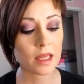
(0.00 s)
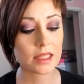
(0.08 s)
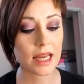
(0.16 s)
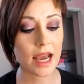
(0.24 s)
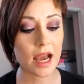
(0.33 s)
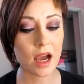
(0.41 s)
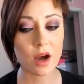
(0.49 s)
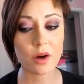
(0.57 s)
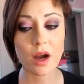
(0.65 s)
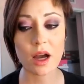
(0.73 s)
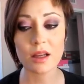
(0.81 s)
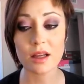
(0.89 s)

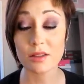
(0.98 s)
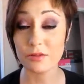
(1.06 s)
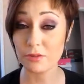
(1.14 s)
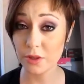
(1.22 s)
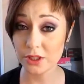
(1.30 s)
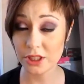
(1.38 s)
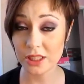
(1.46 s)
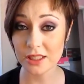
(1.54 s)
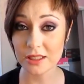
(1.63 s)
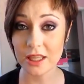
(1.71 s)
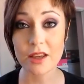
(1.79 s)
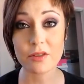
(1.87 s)
Now,
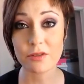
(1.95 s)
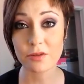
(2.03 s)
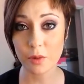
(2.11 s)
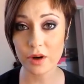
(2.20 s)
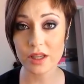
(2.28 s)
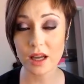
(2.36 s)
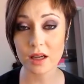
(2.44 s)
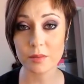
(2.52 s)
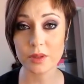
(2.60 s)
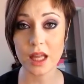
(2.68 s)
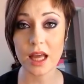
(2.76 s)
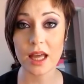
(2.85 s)
fortunately for
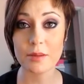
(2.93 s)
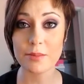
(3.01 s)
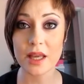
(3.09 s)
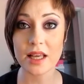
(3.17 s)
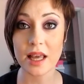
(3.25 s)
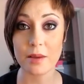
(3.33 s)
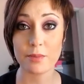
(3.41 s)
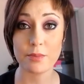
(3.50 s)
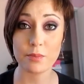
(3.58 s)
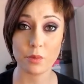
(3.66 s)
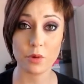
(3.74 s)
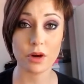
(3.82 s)
Youngblood, being a
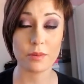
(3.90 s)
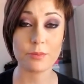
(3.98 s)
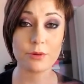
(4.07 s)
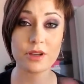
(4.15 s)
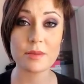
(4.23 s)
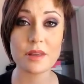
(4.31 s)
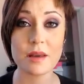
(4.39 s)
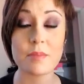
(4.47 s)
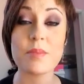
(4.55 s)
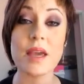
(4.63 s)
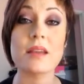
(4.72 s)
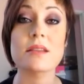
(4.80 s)
more
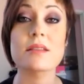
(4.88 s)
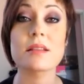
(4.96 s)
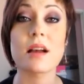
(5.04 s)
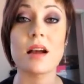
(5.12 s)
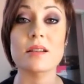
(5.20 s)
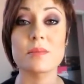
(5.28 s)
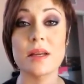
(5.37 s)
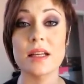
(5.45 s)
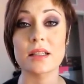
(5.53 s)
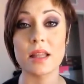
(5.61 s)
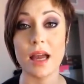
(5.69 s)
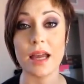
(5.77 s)
premium-based
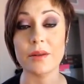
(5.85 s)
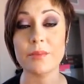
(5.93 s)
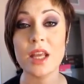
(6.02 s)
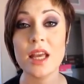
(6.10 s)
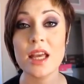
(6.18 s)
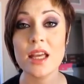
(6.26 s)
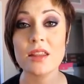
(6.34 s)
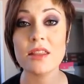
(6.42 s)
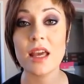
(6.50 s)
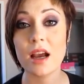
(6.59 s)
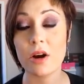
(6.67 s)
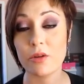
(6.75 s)
cosmetic line,
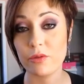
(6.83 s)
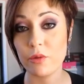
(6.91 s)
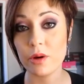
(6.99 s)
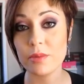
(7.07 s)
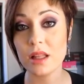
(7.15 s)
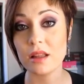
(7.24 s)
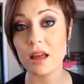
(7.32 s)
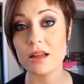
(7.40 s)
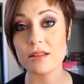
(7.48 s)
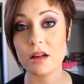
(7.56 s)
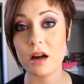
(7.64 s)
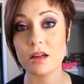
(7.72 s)
their
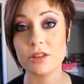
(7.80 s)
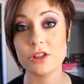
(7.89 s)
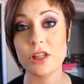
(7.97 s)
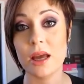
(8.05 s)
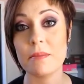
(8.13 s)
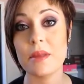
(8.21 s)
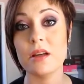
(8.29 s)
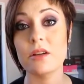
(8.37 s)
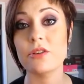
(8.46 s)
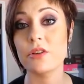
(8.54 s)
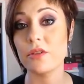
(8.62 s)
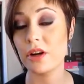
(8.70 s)
formulas aren't jet
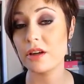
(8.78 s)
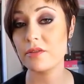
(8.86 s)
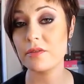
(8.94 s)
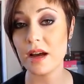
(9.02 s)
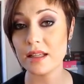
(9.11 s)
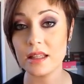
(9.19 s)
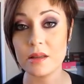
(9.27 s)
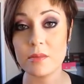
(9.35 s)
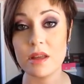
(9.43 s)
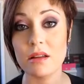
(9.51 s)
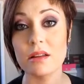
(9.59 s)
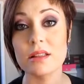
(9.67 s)
milled. They're very finely
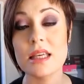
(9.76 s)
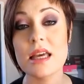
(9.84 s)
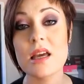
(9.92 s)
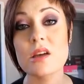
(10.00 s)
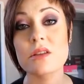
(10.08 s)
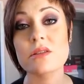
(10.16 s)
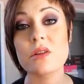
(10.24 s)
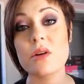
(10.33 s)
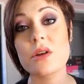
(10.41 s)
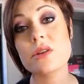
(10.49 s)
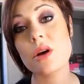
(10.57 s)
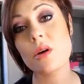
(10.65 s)
milled, so
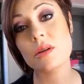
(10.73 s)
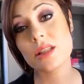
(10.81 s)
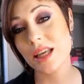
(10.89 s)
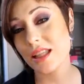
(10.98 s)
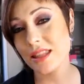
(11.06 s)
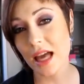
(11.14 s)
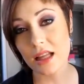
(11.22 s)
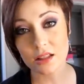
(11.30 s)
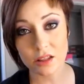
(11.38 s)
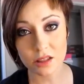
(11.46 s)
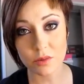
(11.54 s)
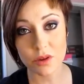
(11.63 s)
you don't get that
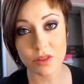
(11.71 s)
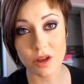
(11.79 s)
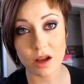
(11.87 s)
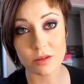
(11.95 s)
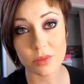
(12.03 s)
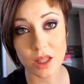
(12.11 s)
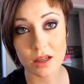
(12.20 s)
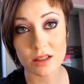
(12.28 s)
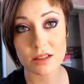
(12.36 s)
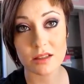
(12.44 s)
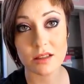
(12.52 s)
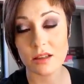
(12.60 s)
look with Youngblood.